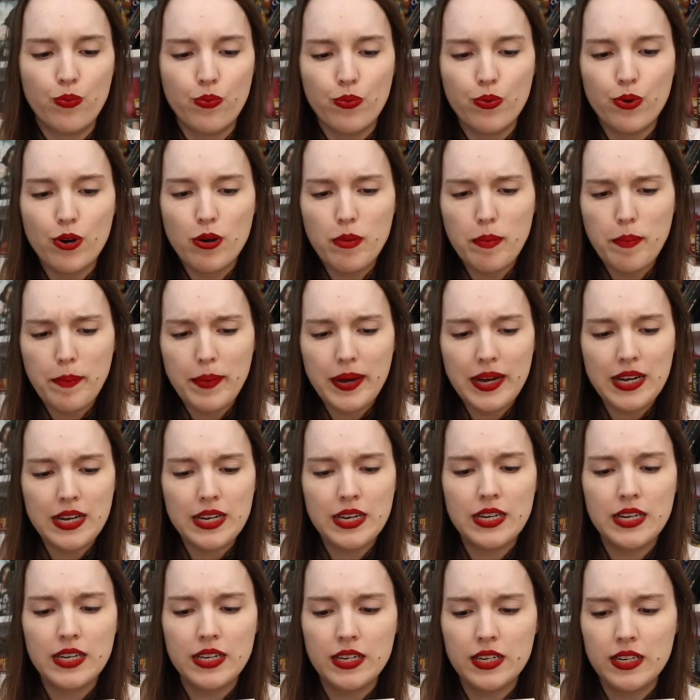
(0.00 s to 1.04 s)

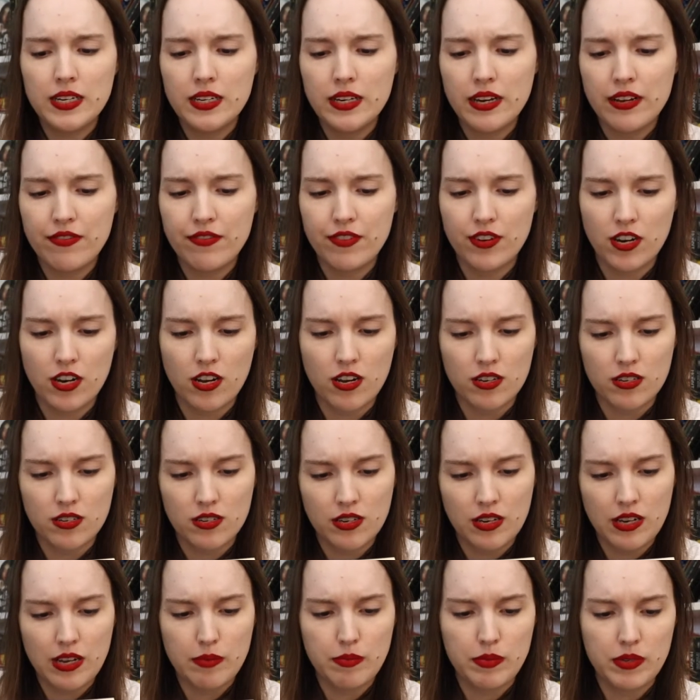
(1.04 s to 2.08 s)
woman. I forgot.
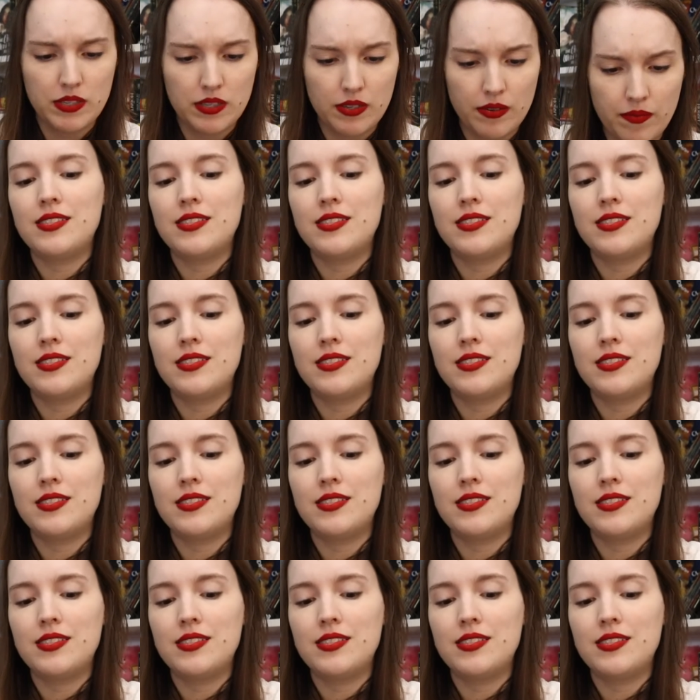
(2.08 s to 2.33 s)
Let me see.